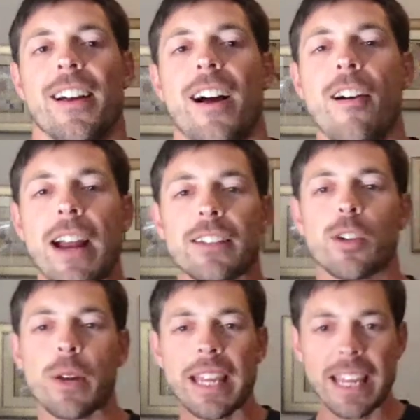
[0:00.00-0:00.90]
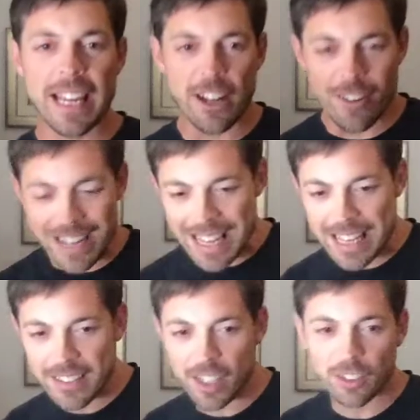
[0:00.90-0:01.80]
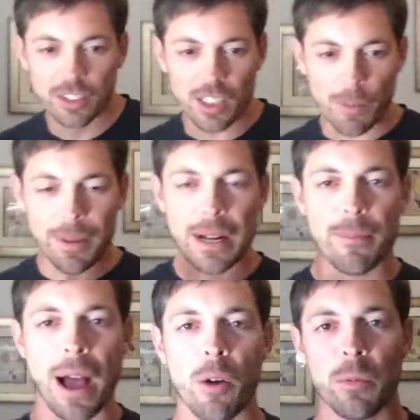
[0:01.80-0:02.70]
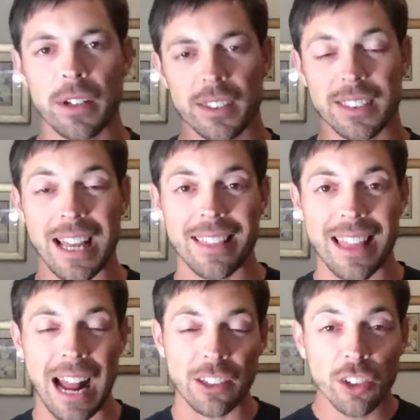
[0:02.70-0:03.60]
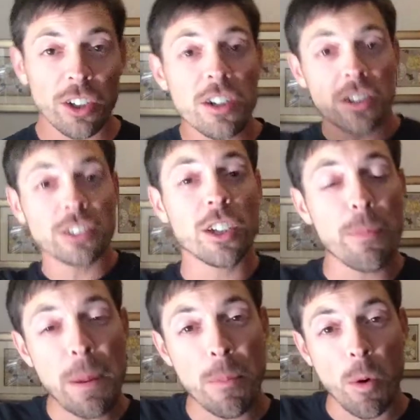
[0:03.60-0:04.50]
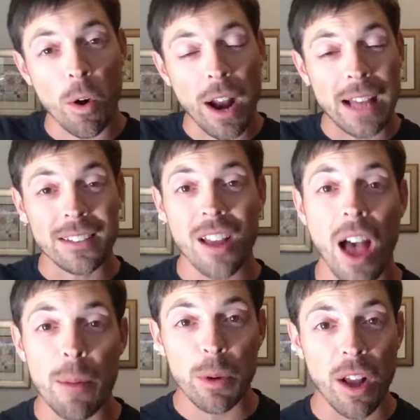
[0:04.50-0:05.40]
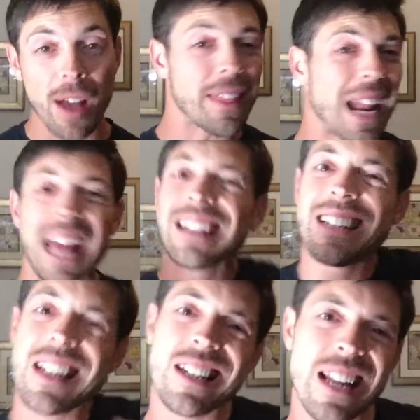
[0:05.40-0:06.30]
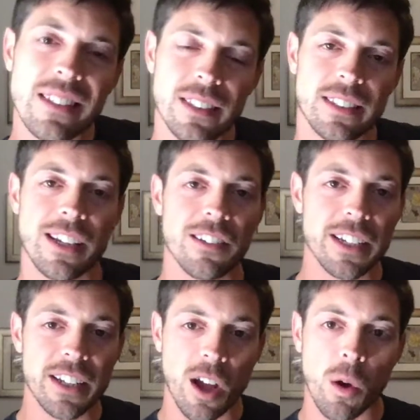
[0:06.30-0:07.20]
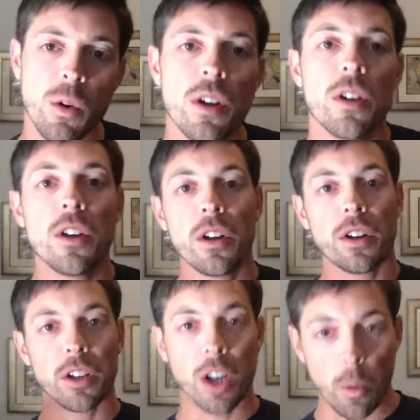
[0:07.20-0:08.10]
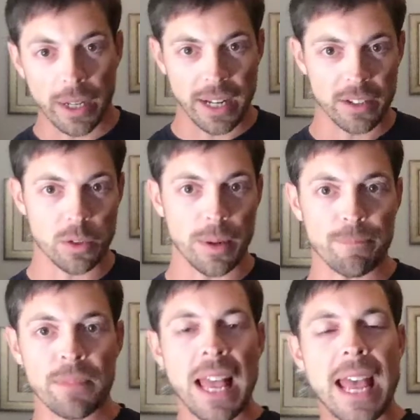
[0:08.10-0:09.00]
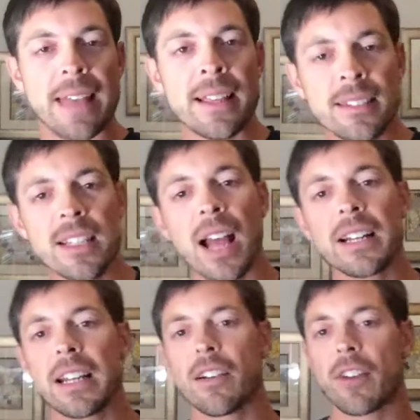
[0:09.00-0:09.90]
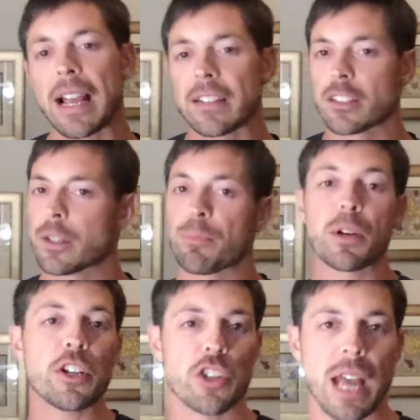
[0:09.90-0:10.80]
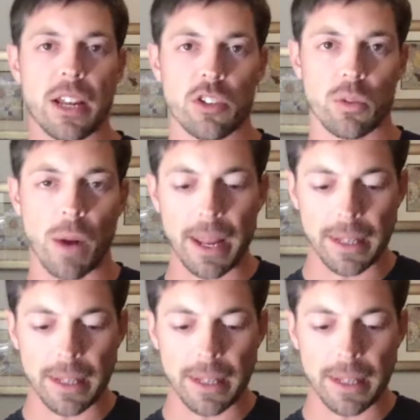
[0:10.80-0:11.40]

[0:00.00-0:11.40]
All right, so here is a little bit about real estate that I learned a little bit more as time went on that I didn't necessarily know going into it. And this is the idea of like depreciation, right?